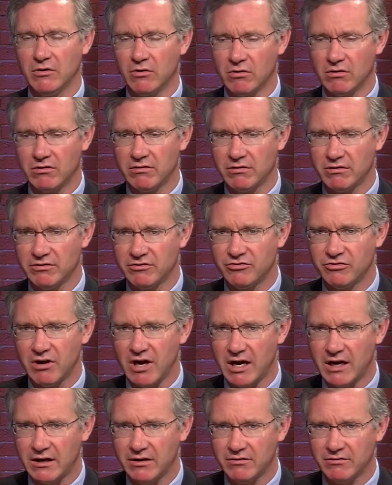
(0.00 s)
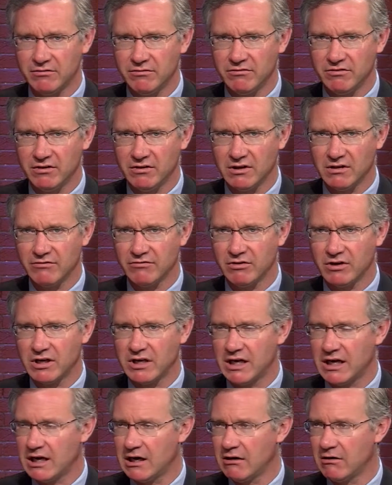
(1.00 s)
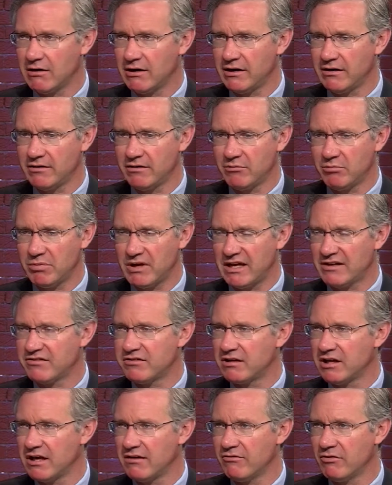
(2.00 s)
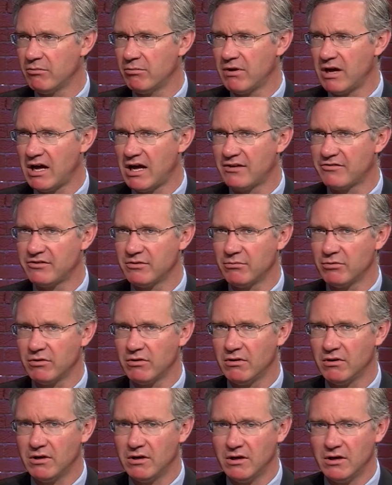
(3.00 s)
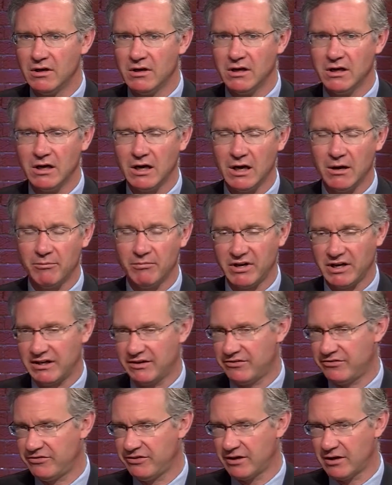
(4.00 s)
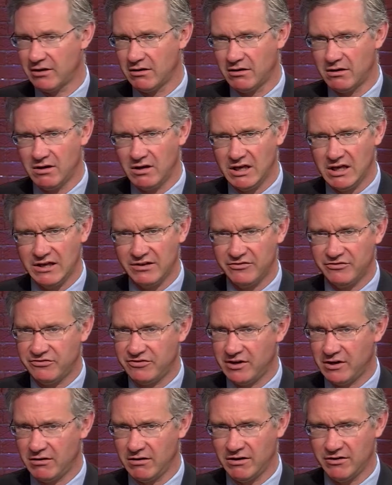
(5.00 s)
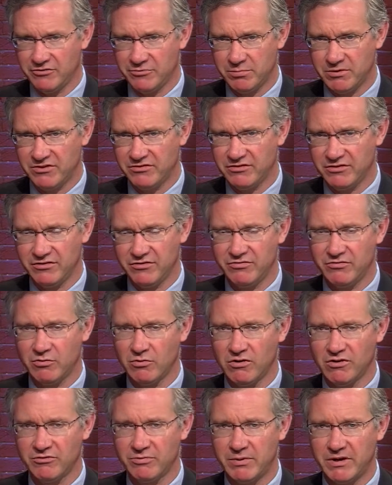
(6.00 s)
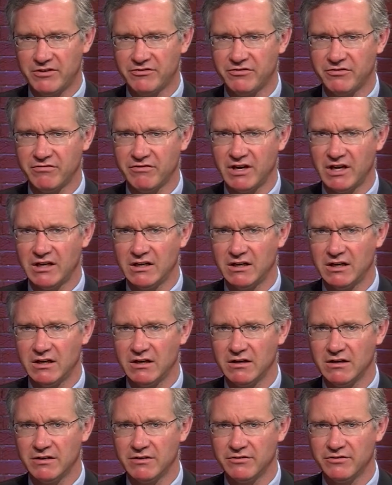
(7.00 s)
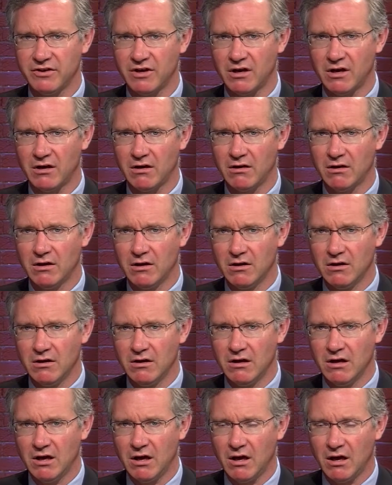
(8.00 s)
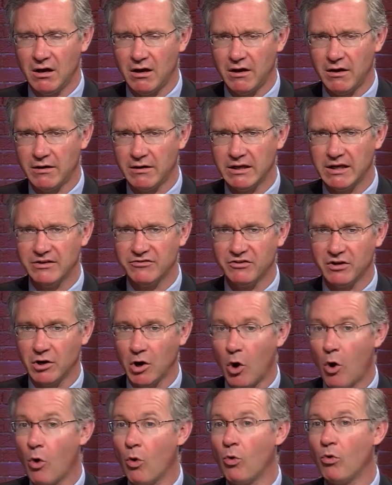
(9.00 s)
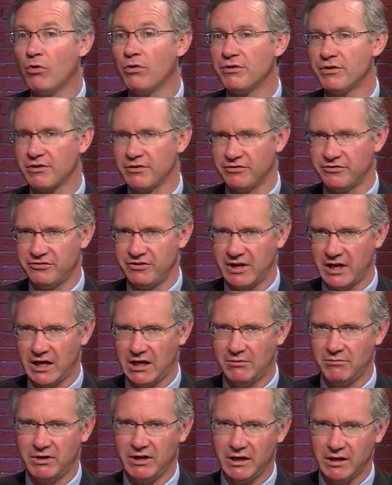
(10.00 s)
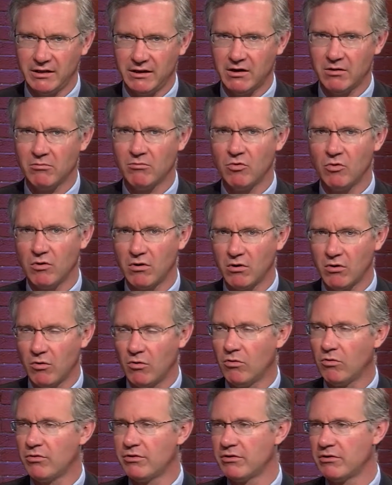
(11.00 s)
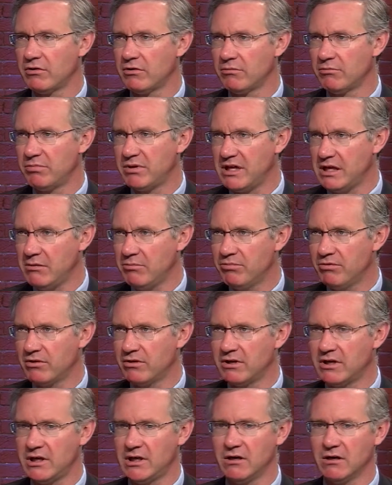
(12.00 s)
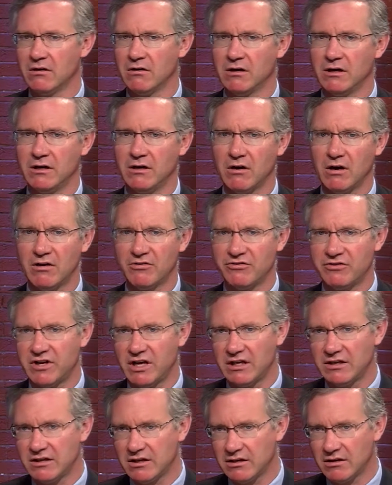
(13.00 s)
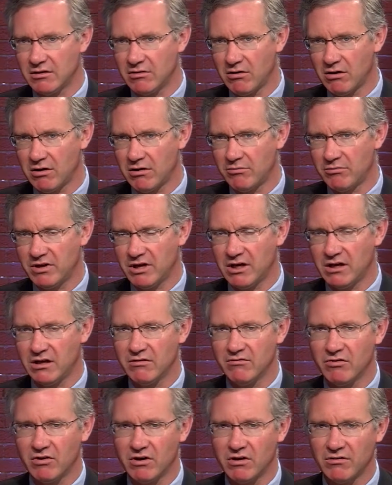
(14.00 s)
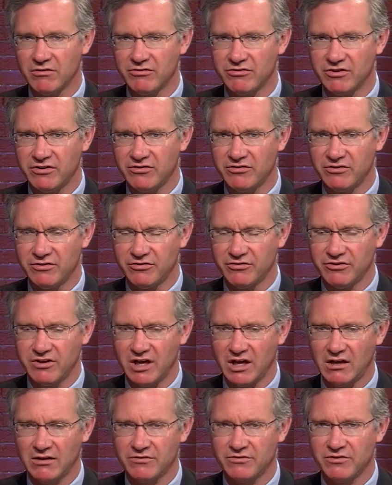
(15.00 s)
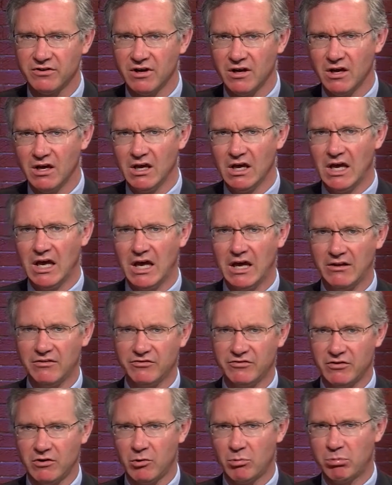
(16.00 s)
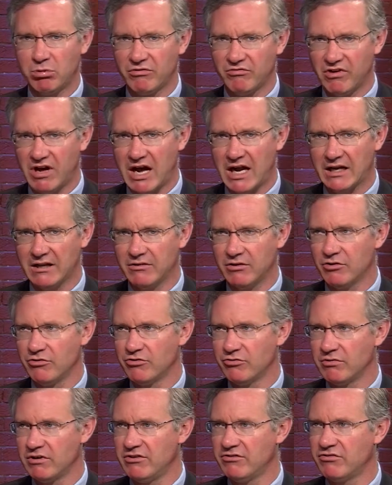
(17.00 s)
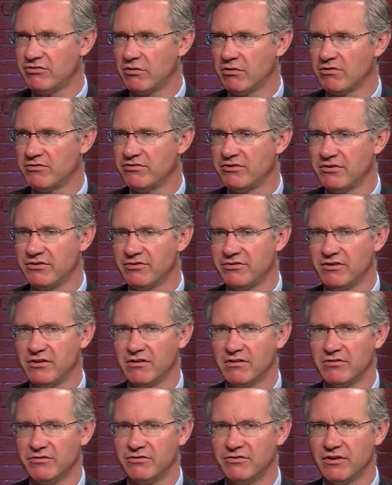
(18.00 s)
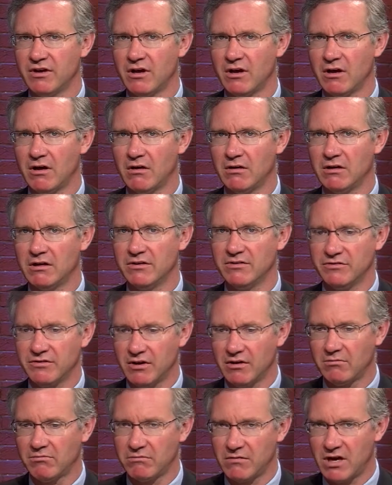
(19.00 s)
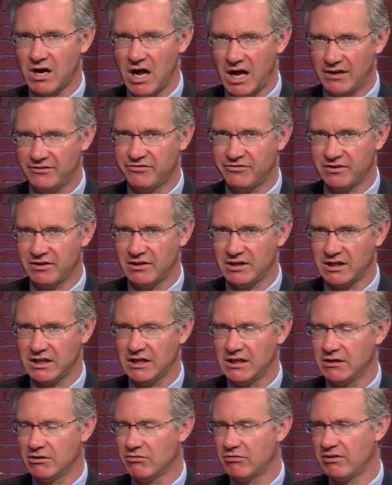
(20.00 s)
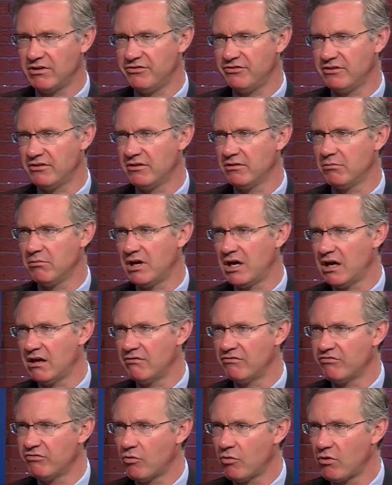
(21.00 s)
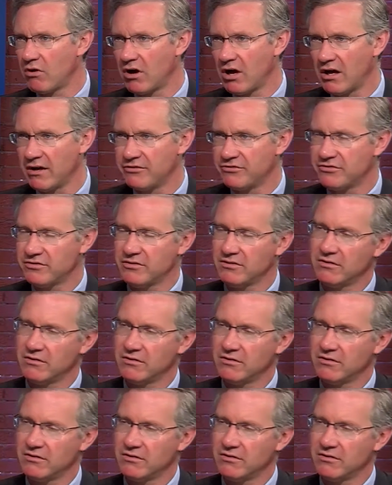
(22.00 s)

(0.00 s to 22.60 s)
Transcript: order to try to deliver care at the best level possible. But it's serious business for us. Pennsylvania is an older state, meaning there are more older people here in our state than there are in many of our sister states. And so providing those resources is a constantly increasing demand for us.